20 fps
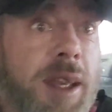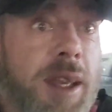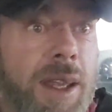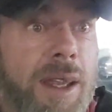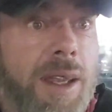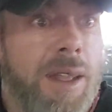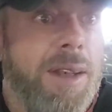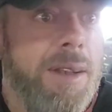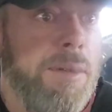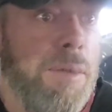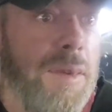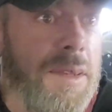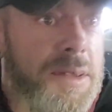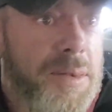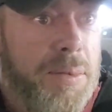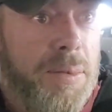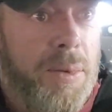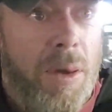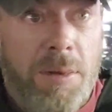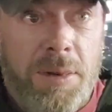And it
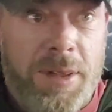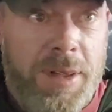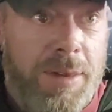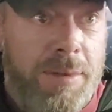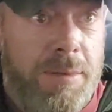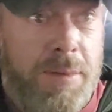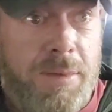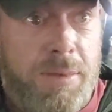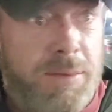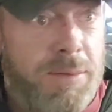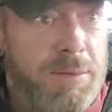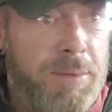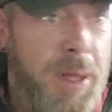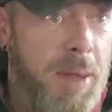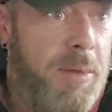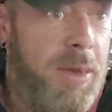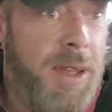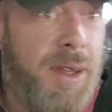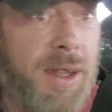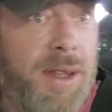was only
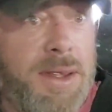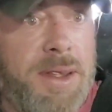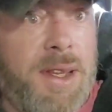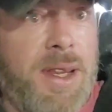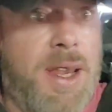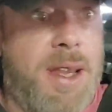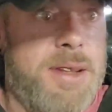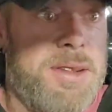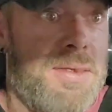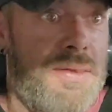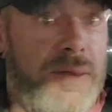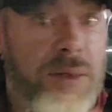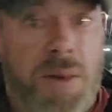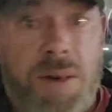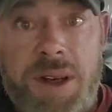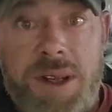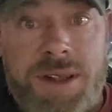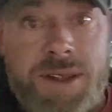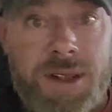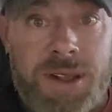maybe at the age of
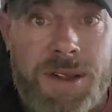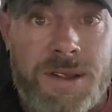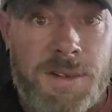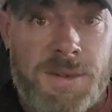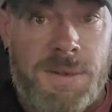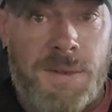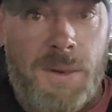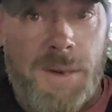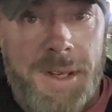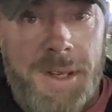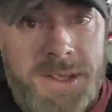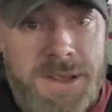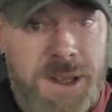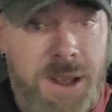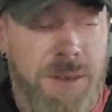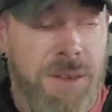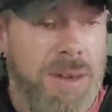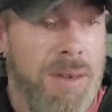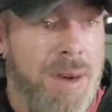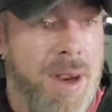46 or
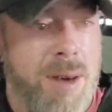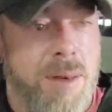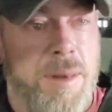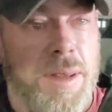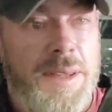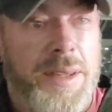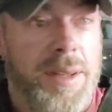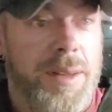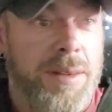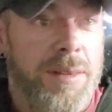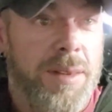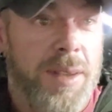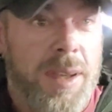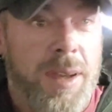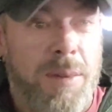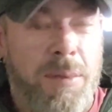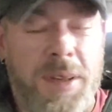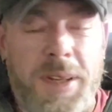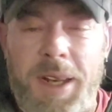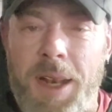47, right about there. You
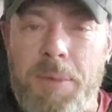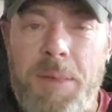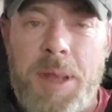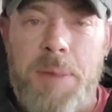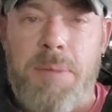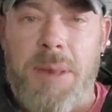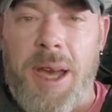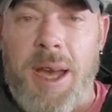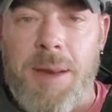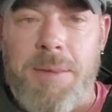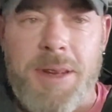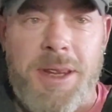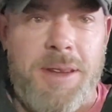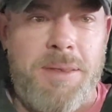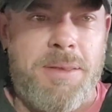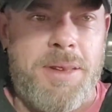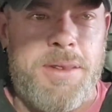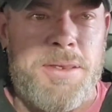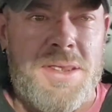know, when did I meet Bobby?